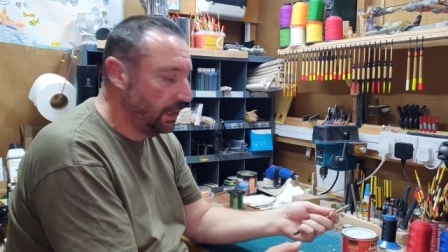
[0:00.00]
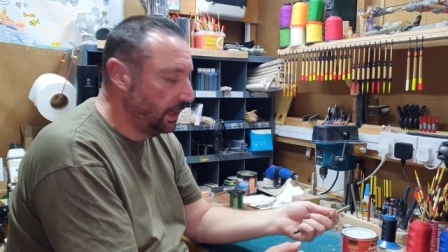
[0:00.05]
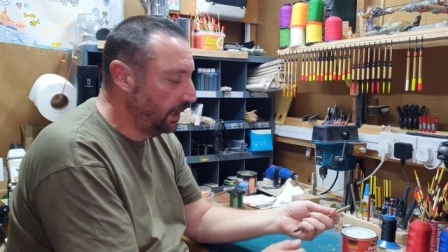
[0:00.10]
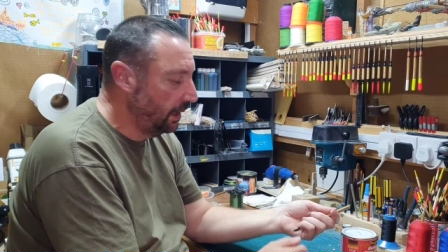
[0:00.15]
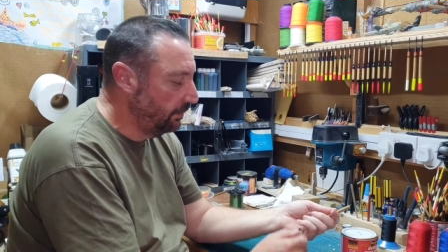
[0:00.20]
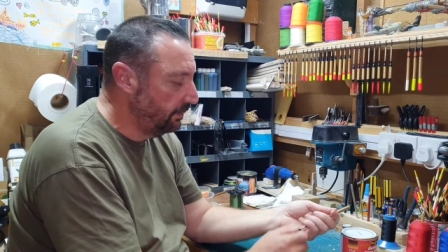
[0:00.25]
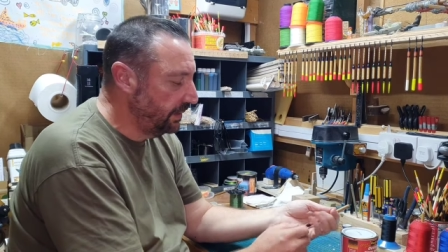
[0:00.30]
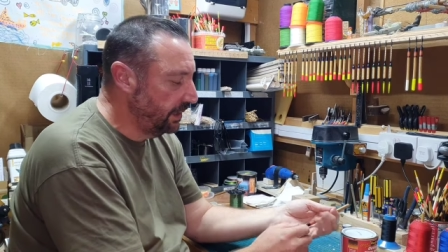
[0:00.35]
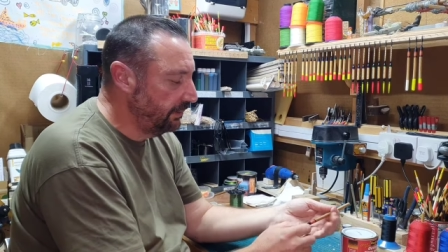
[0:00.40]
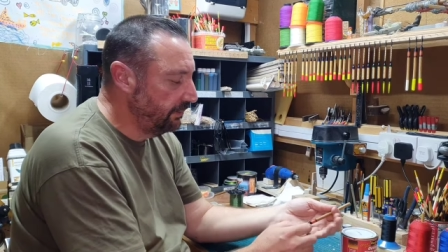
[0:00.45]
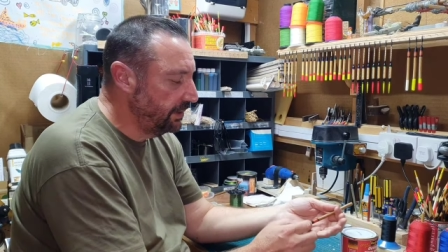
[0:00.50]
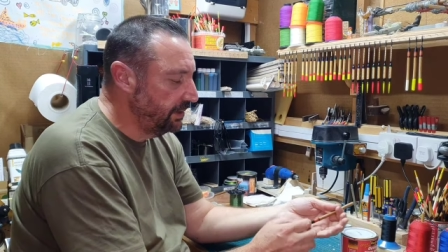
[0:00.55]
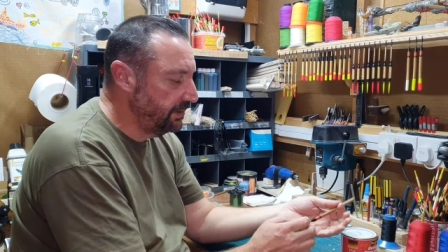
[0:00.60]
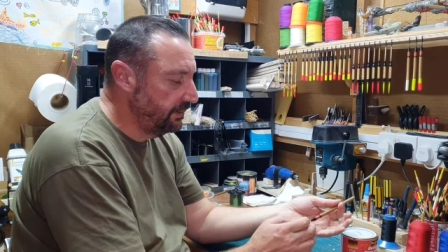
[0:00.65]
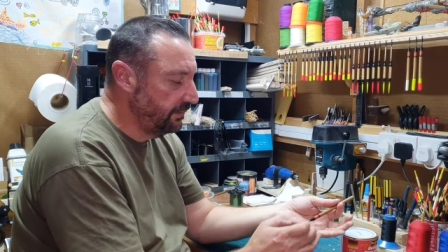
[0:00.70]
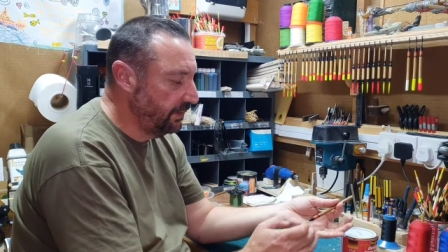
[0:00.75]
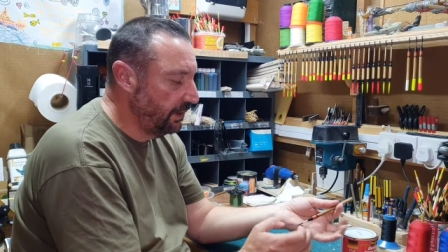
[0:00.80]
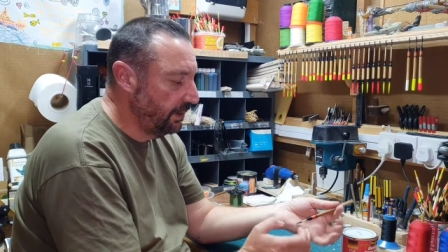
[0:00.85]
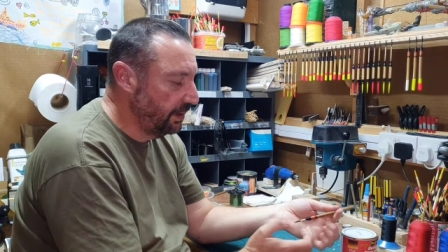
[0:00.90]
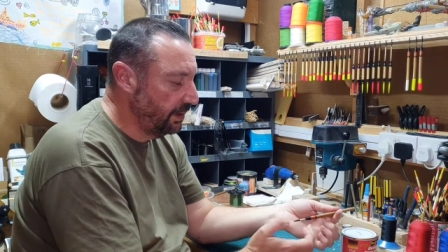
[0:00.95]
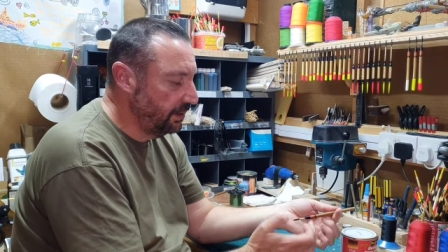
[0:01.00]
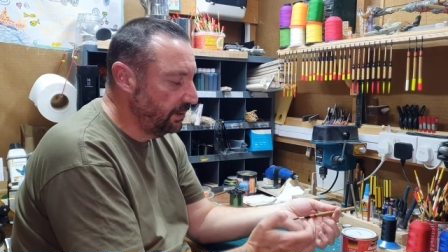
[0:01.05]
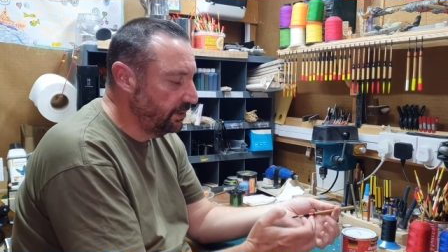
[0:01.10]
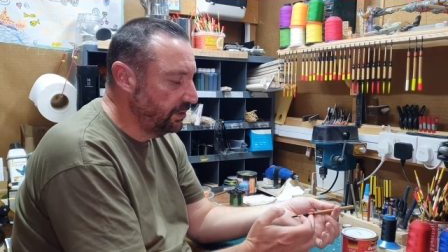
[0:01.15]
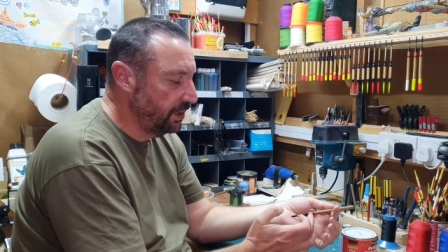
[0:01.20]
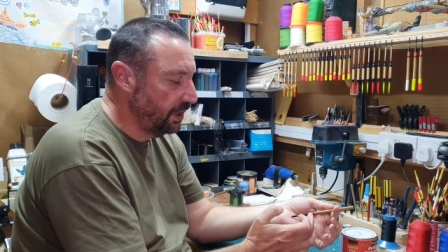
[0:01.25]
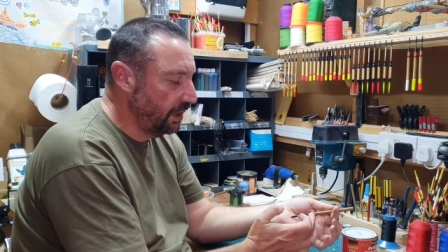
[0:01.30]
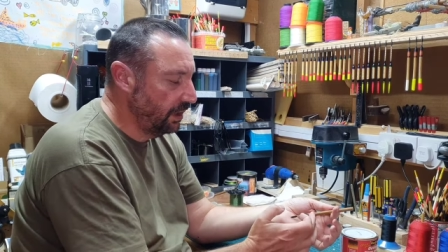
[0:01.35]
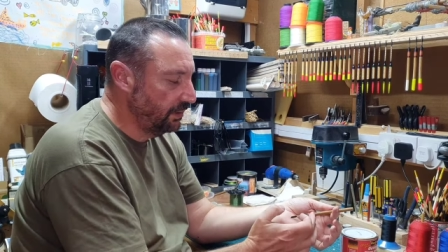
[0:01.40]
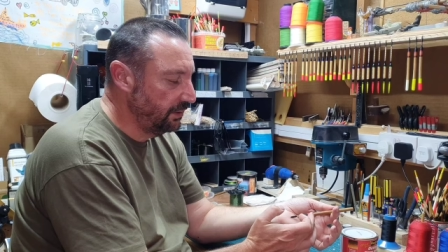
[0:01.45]
um, there is a very good
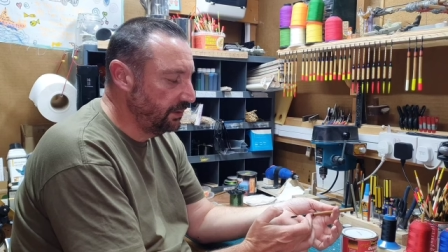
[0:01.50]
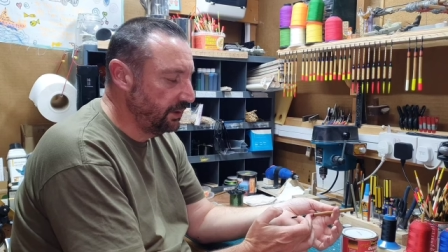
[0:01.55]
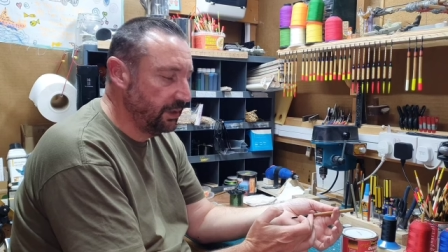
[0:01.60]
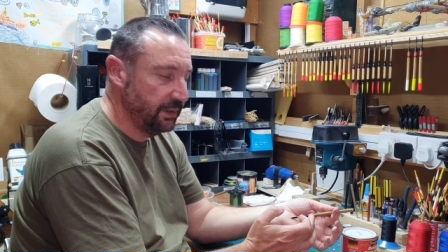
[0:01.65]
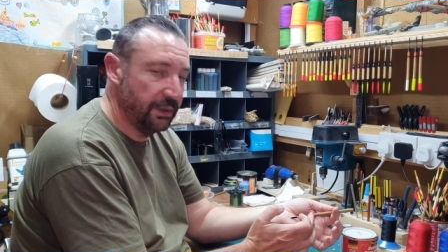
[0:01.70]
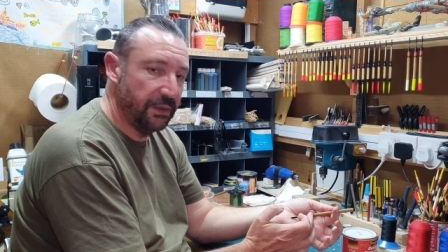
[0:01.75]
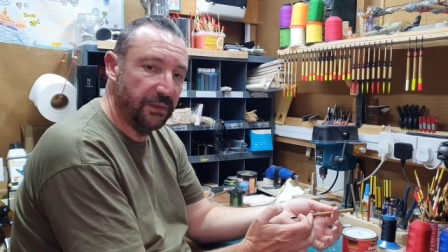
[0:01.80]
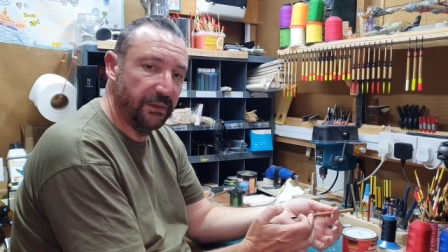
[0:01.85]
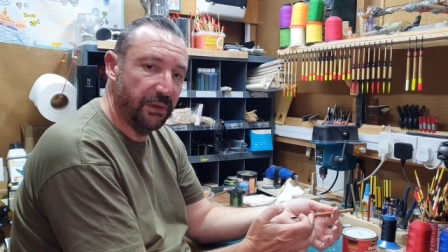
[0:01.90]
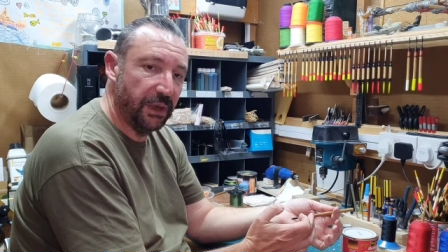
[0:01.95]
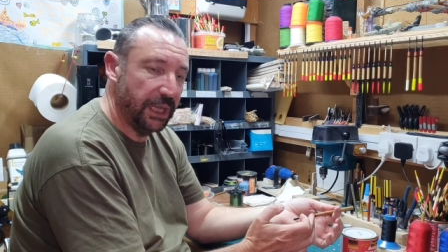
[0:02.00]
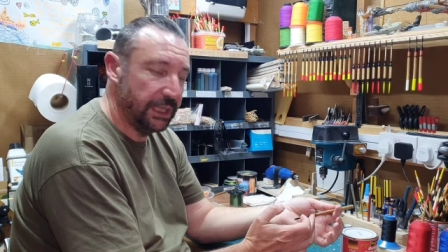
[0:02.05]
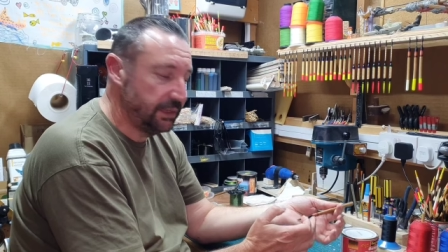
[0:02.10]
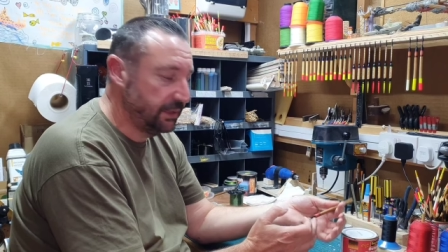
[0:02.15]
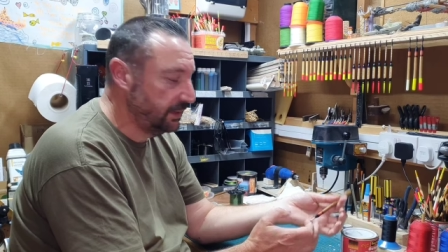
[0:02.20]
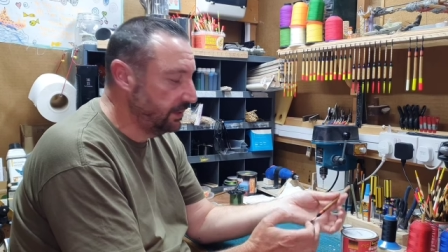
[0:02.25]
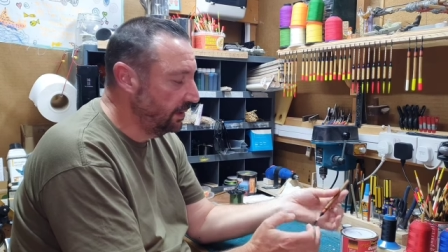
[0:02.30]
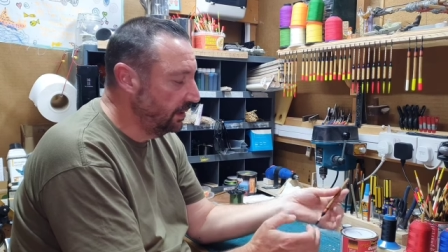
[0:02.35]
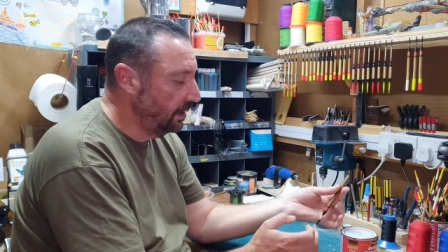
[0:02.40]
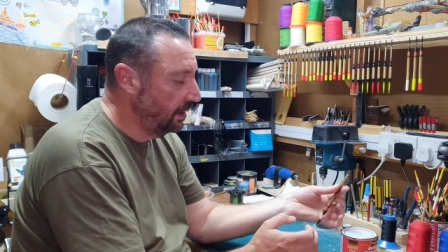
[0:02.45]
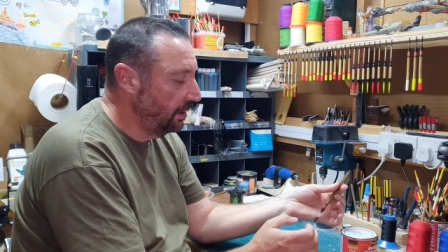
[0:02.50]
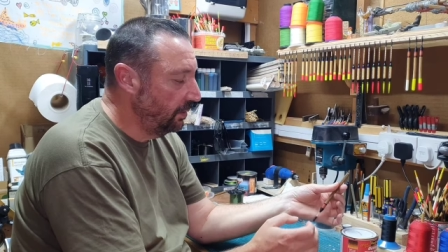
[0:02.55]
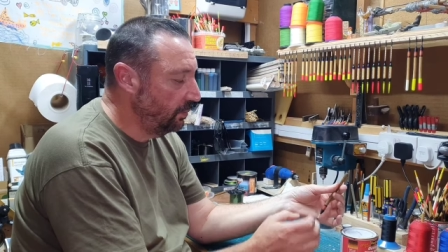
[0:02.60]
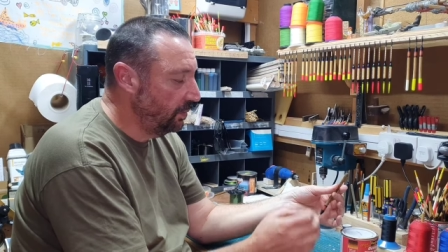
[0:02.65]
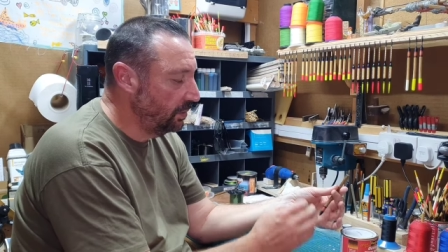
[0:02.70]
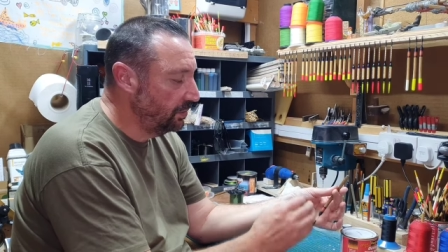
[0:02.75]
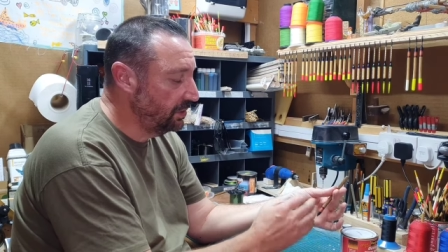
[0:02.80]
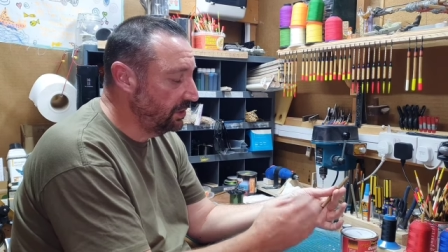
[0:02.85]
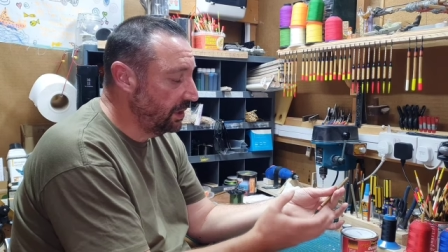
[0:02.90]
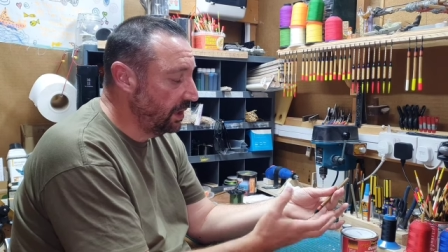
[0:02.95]
chance that the threads
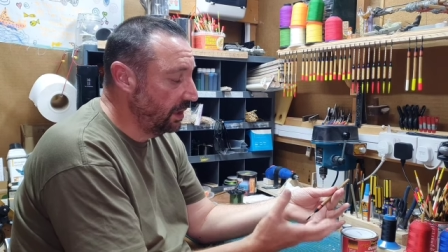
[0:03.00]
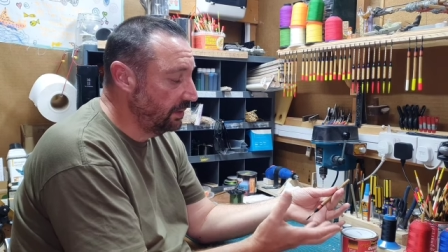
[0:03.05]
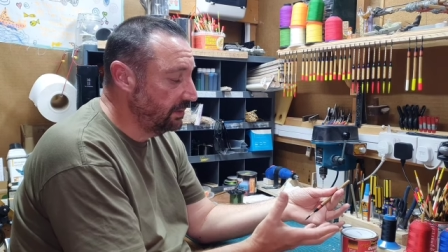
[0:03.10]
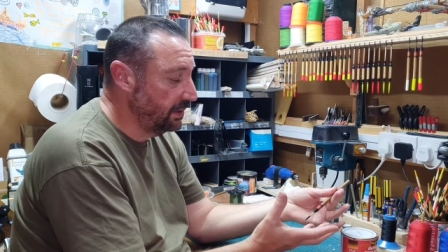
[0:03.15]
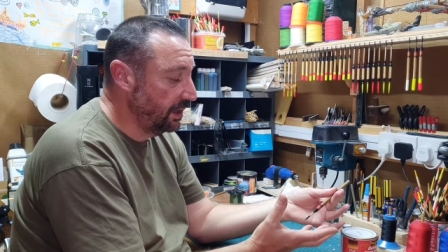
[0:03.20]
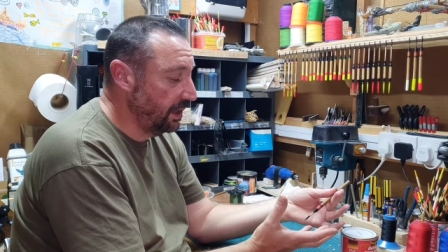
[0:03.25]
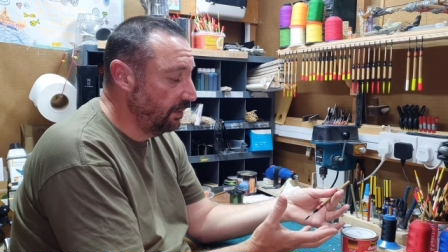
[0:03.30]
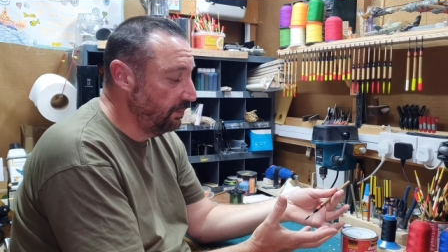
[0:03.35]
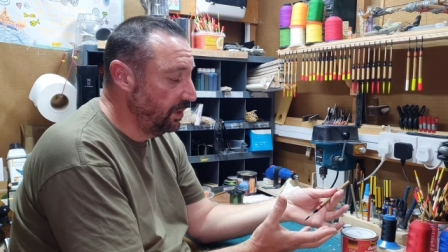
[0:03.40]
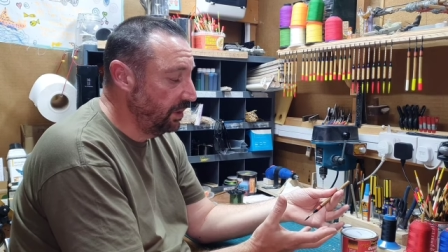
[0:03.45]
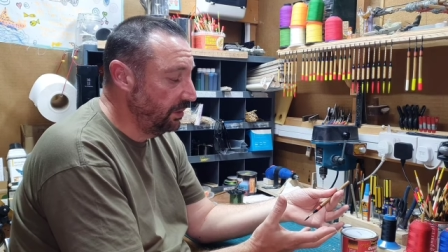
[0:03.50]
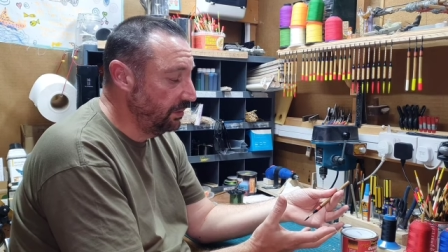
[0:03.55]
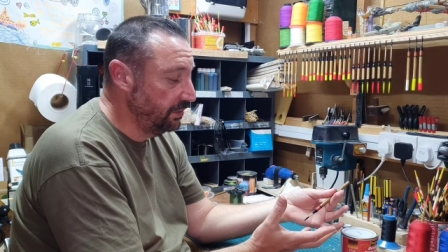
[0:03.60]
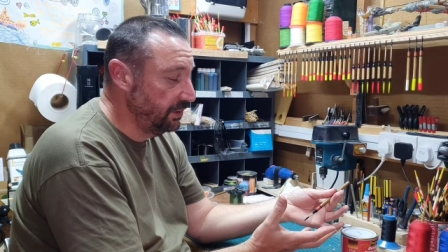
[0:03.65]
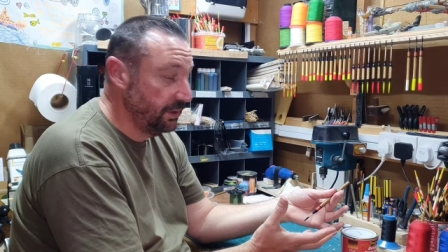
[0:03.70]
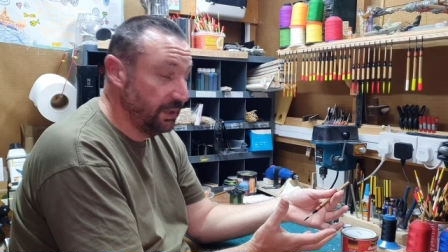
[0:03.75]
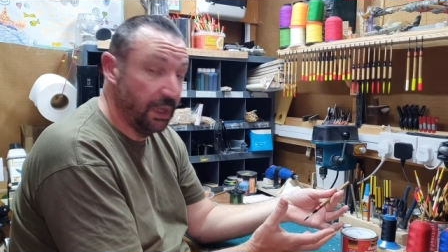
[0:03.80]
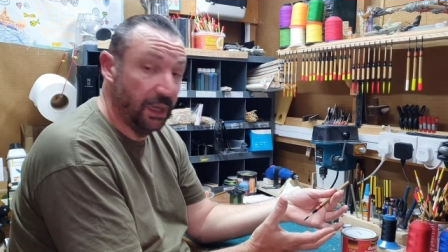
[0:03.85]
will start to come loose.